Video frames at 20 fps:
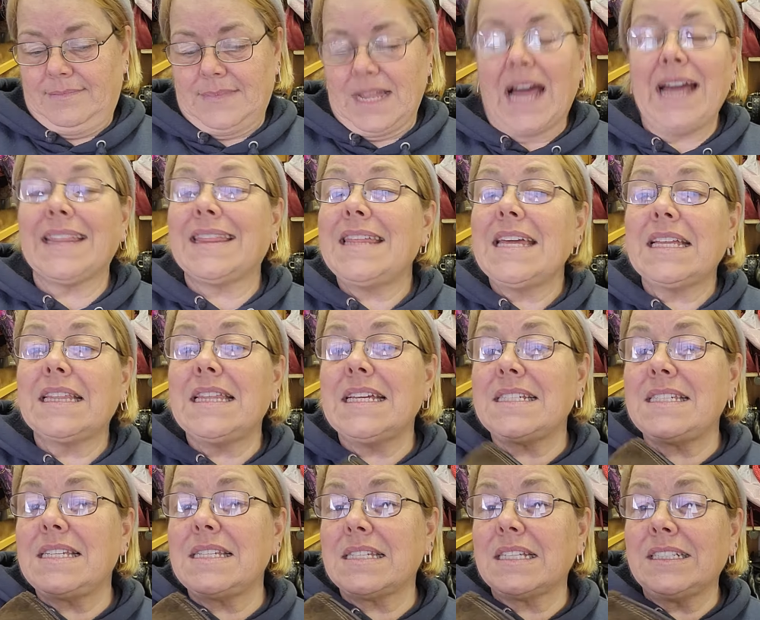I think
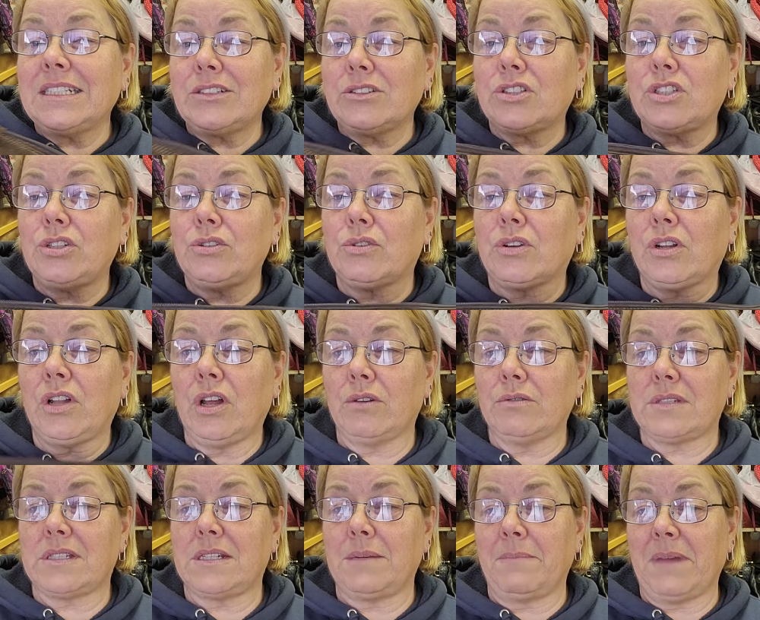this is a little too
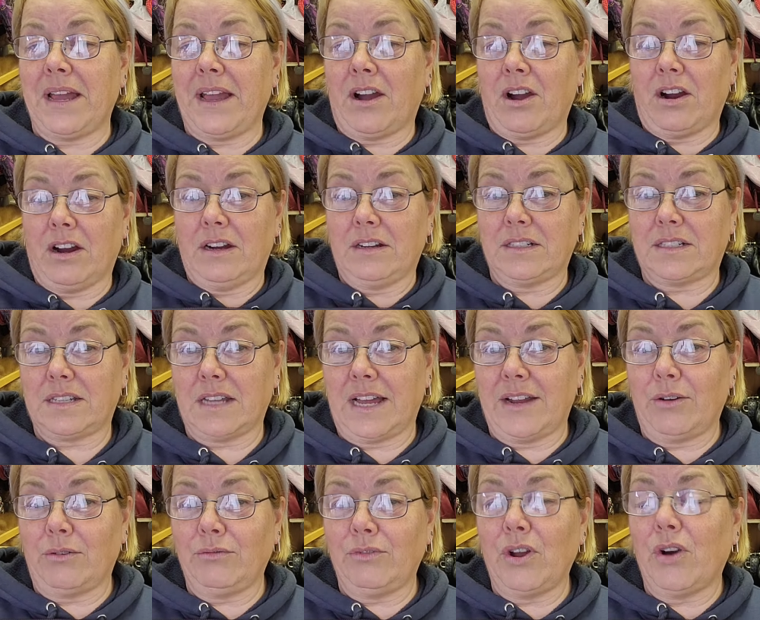close to my heart. I
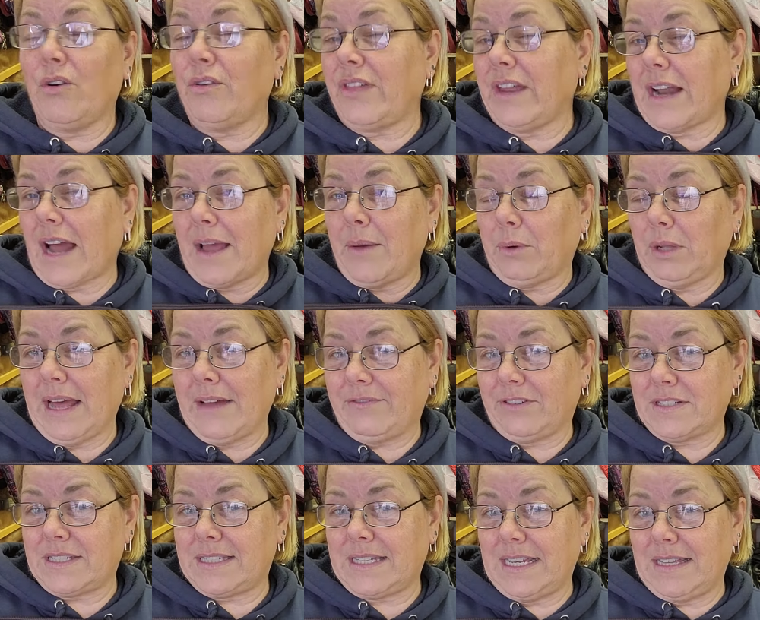don't know that I will
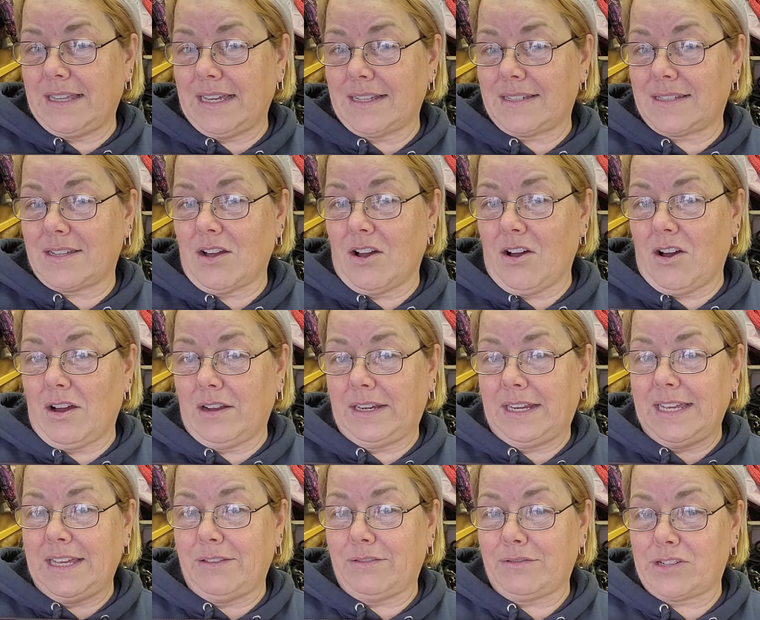ever see this
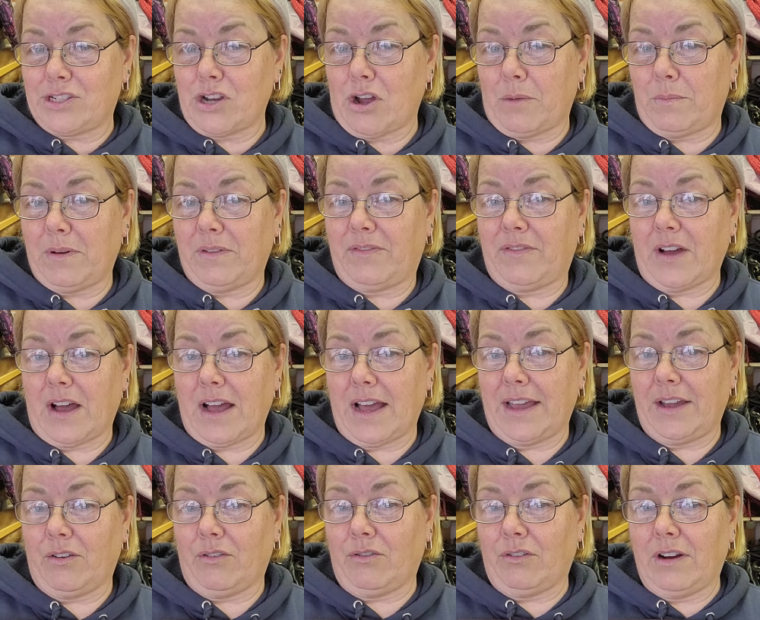on either
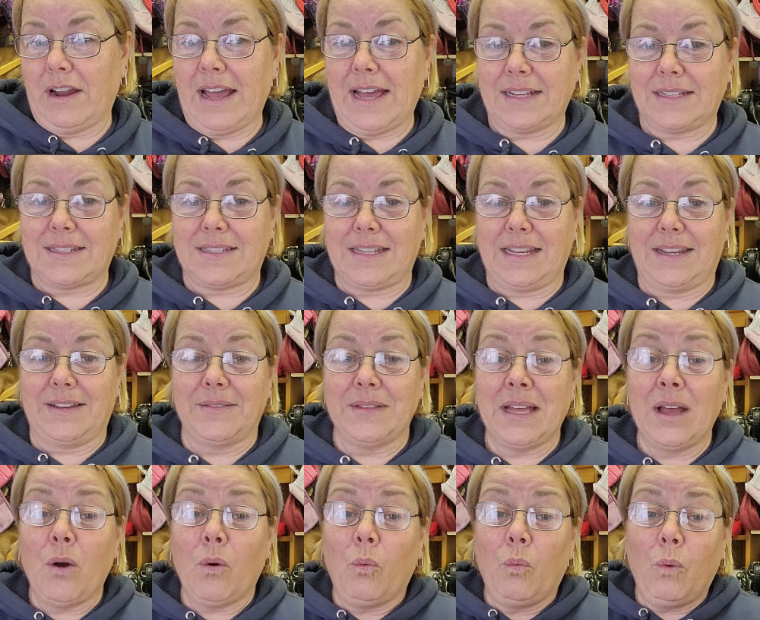Shopify or Etsy.
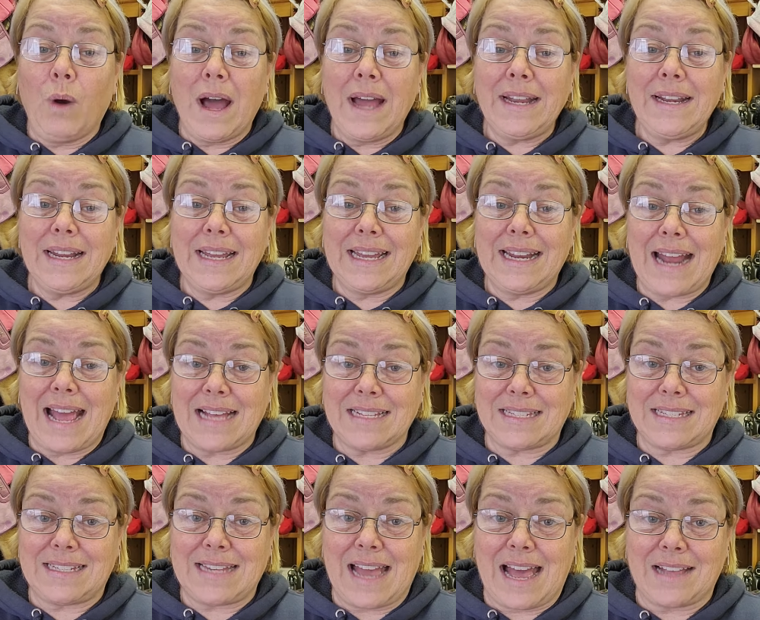One, it has
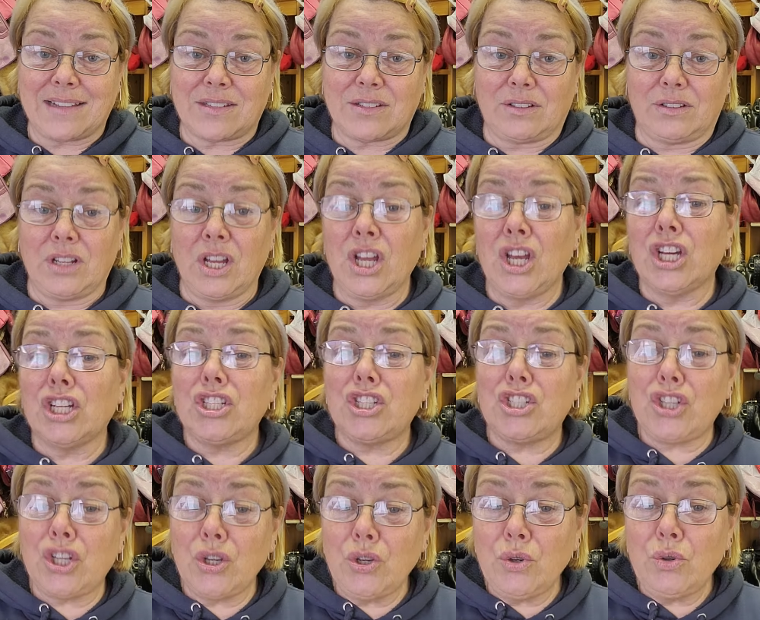a tassel.
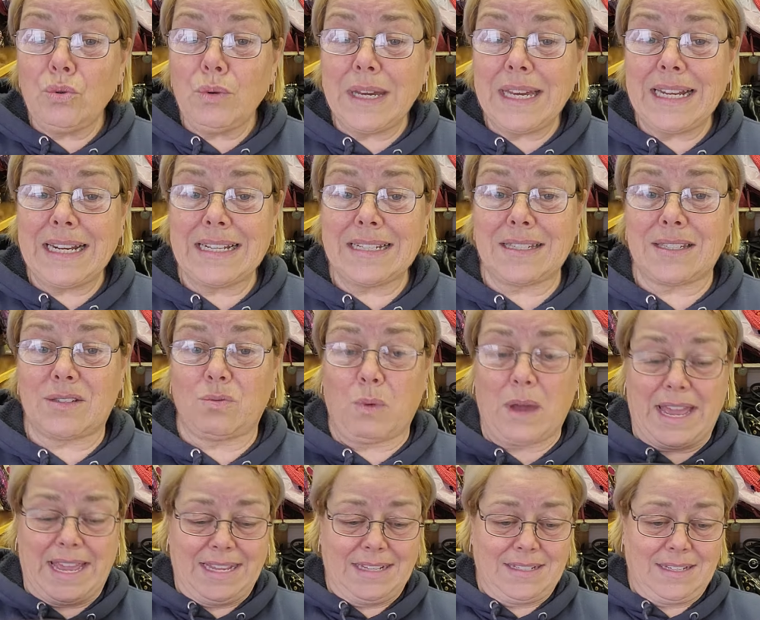Two, it is
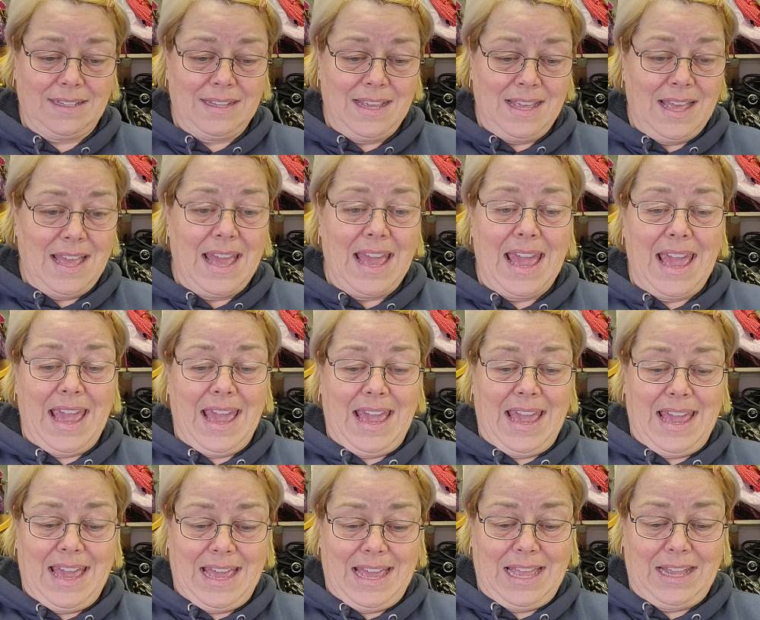suede.
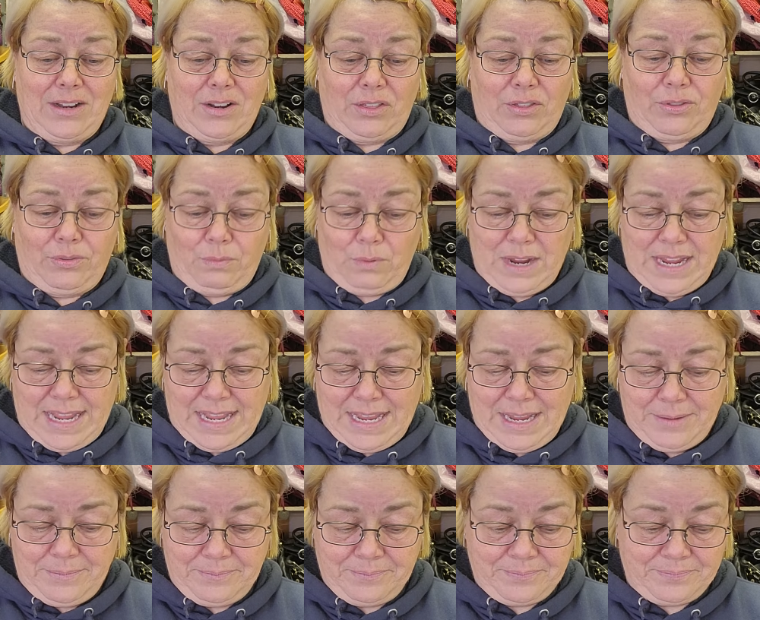And
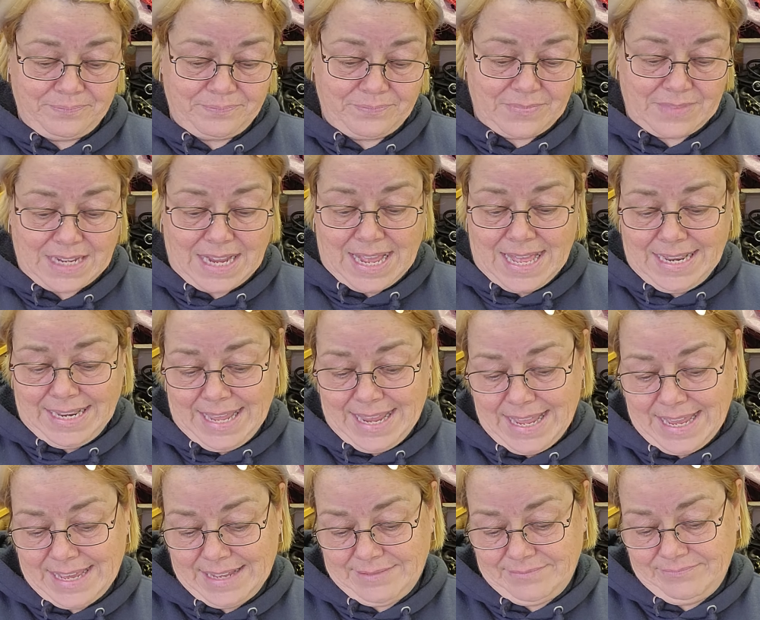three, I
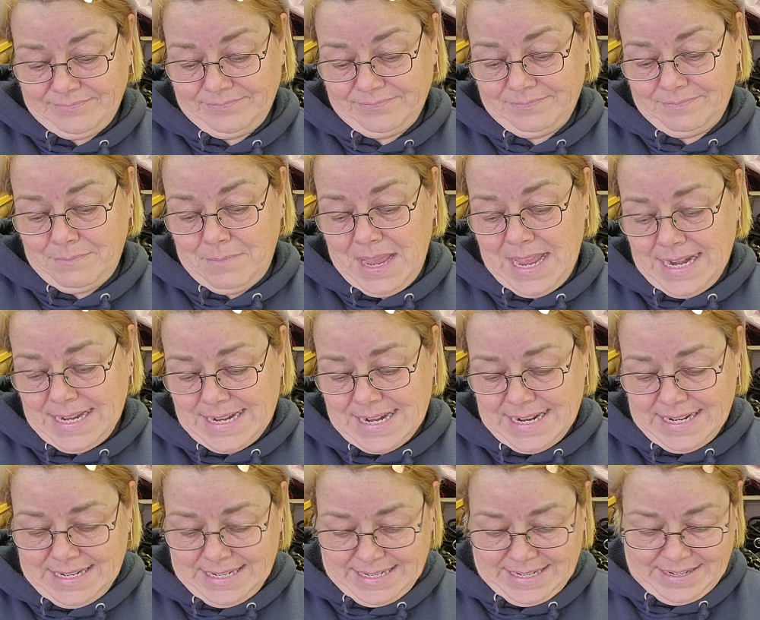like it. Made in
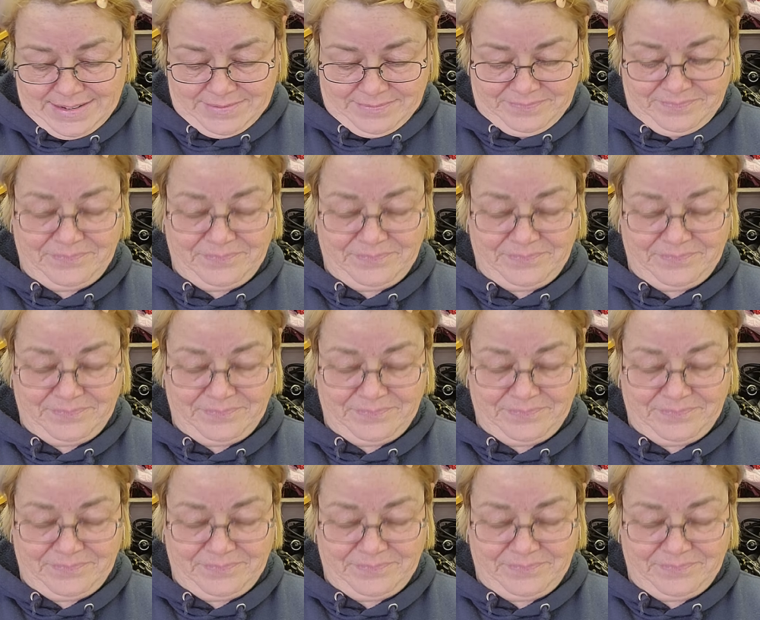Italy.